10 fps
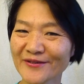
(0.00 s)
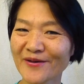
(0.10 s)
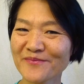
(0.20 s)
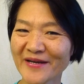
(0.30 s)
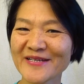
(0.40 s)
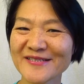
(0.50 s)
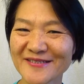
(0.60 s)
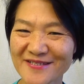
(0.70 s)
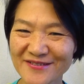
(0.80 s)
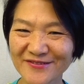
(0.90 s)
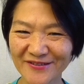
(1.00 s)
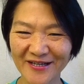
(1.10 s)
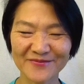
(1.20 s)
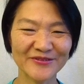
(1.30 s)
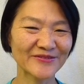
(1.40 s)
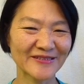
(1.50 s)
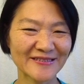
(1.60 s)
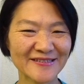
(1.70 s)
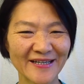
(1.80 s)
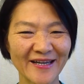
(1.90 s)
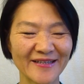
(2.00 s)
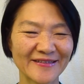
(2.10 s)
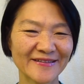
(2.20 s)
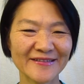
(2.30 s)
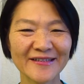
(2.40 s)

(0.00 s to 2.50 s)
your patience to come to this end.